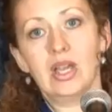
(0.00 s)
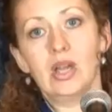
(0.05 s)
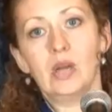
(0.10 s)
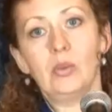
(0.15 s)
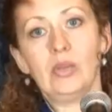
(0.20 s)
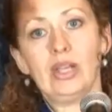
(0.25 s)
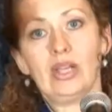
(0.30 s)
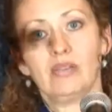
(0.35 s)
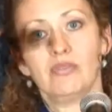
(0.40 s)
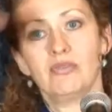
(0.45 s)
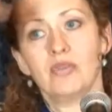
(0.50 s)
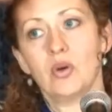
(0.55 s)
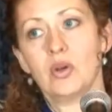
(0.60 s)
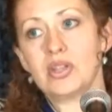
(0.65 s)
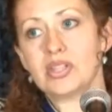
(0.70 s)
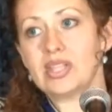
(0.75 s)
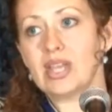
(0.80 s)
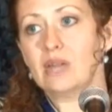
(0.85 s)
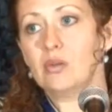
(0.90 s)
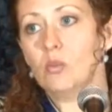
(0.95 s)
We can
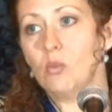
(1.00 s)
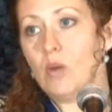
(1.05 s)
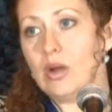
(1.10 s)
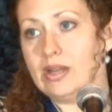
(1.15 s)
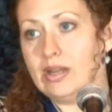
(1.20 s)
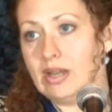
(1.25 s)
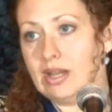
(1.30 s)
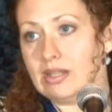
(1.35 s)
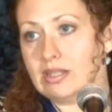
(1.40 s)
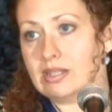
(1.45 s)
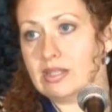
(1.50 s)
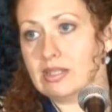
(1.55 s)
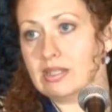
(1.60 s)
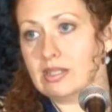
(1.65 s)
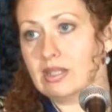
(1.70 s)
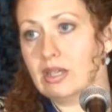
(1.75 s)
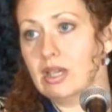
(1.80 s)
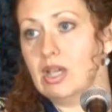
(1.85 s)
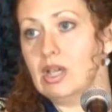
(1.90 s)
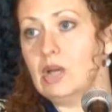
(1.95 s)
focus on
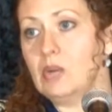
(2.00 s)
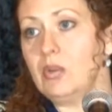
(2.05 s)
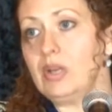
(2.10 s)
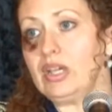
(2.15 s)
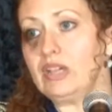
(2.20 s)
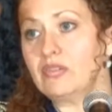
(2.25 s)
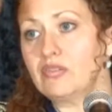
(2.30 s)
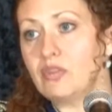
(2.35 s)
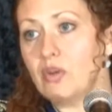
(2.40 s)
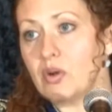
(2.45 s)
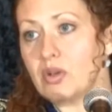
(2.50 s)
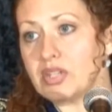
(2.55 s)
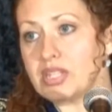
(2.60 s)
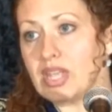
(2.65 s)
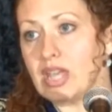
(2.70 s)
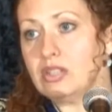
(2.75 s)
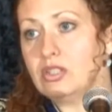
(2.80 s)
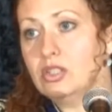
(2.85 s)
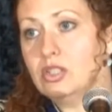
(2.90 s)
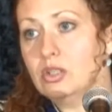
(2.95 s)
oneness. We can focus
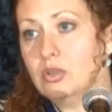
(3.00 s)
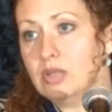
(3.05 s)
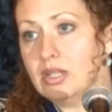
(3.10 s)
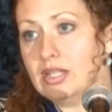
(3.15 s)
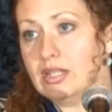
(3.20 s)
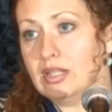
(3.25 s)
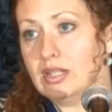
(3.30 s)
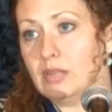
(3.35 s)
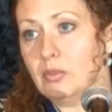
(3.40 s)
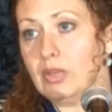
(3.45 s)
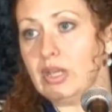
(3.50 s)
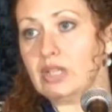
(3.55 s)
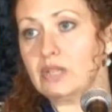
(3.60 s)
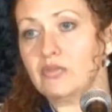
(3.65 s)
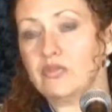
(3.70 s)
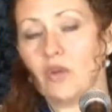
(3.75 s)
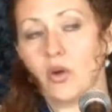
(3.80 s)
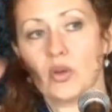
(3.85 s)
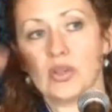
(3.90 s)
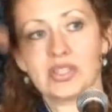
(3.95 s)
on unity. We can
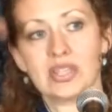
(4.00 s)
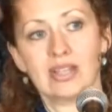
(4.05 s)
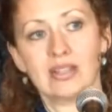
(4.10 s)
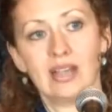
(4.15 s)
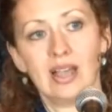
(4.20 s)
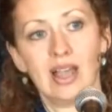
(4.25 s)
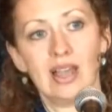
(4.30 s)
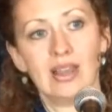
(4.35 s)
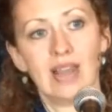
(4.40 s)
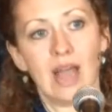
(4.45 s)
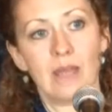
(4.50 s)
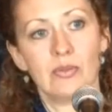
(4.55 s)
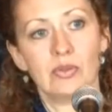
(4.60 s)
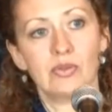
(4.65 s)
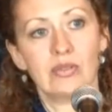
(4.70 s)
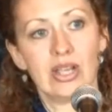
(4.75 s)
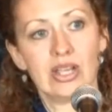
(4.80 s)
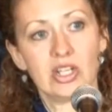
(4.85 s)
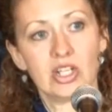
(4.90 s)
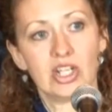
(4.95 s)
focus on
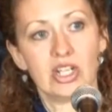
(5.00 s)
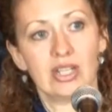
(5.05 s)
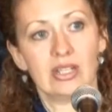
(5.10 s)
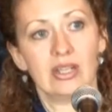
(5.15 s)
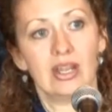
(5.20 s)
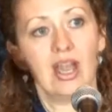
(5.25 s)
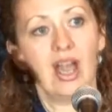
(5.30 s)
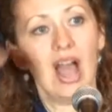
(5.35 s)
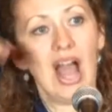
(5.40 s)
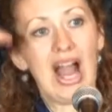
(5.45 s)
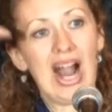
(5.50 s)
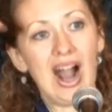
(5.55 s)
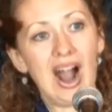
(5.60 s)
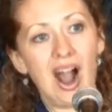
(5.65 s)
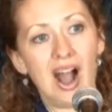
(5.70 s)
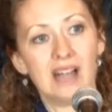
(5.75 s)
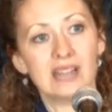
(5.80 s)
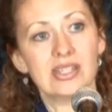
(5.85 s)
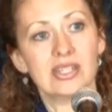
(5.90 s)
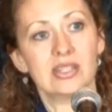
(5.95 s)
collaboration,
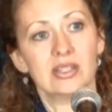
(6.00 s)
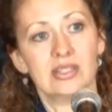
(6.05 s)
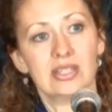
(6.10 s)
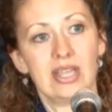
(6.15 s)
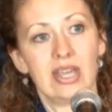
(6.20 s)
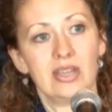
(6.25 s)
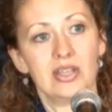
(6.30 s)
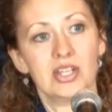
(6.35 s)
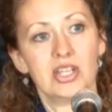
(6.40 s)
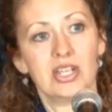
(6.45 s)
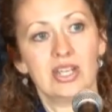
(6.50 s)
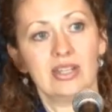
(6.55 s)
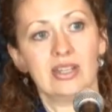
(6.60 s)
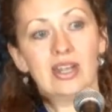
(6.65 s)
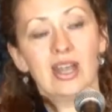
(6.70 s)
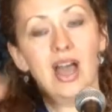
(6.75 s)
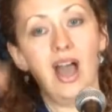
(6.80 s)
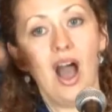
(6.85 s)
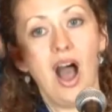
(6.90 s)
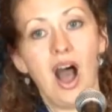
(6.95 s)
consultation,
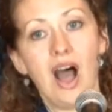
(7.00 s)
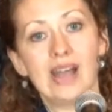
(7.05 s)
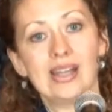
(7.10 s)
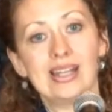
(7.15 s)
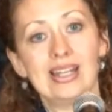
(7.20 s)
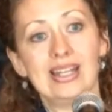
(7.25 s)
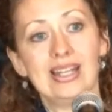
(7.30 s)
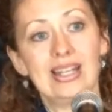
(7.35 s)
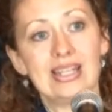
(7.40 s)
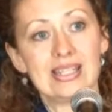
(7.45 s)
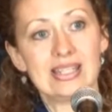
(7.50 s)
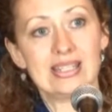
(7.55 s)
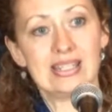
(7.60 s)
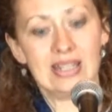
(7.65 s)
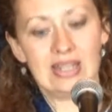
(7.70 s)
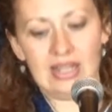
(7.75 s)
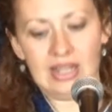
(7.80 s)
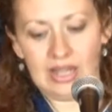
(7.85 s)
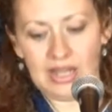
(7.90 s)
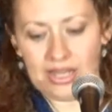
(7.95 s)
on
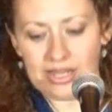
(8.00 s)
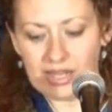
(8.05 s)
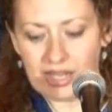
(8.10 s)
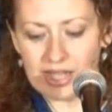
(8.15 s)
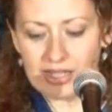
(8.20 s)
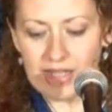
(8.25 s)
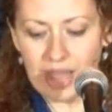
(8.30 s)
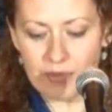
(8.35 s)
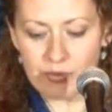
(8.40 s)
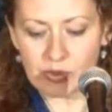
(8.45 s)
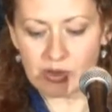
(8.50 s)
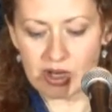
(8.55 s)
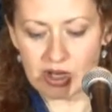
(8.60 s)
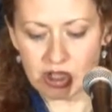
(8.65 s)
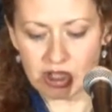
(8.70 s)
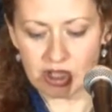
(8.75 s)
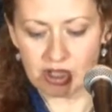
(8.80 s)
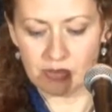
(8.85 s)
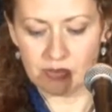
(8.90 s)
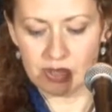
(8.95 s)
listening and
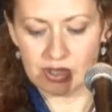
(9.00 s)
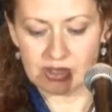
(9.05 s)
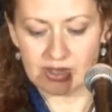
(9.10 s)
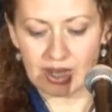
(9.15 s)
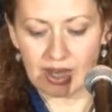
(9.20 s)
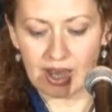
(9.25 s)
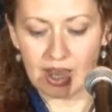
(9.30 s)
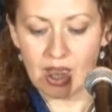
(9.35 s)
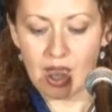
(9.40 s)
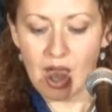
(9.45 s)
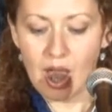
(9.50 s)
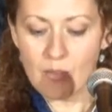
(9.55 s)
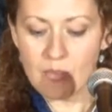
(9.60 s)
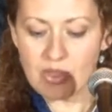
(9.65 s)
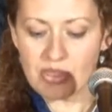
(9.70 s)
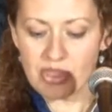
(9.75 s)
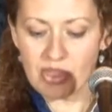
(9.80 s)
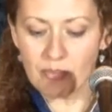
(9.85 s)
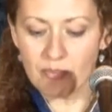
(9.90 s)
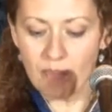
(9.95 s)
collaboration building.
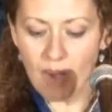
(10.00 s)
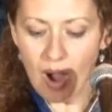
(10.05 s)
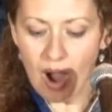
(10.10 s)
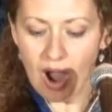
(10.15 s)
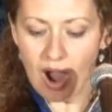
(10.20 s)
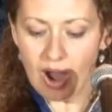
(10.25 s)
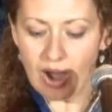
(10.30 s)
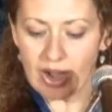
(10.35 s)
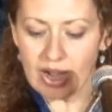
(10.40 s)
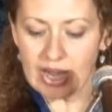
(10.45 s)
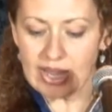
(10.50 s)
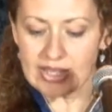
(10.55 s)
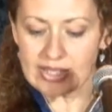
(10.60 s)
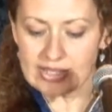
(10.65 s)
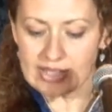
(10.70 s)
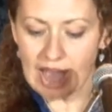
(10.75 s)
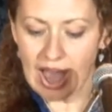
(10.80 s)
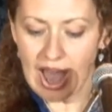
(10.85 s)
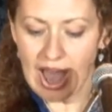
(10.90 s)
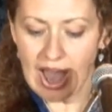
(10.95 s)
But the bar
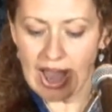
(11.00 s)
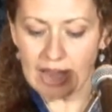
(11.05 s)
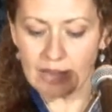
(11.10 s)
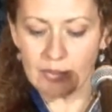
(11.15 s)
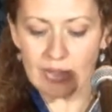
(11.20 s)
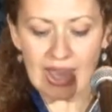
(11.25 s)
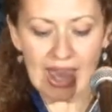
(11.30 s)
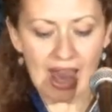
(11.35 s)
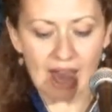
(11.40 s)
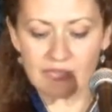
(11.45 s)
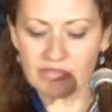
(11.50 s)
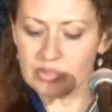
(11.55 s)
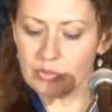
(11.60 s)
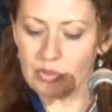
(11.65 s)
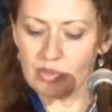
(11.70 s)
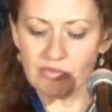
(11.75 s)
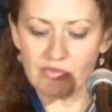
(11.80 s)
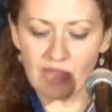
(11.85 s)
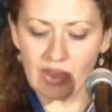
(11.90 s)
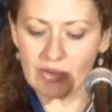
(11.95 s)
is high. We have to
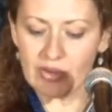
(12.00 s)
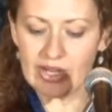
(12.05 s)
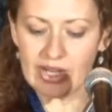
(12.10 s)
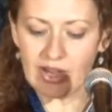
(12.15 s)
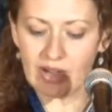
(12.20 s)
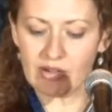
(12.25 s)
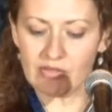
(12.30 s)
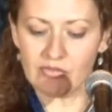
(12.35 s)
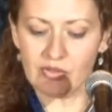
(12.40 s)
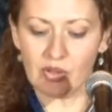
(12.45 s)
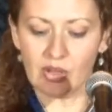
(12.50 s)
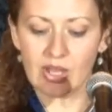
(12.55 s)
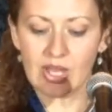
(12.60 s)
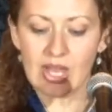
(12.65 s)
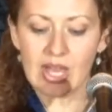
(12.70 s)
be very careful.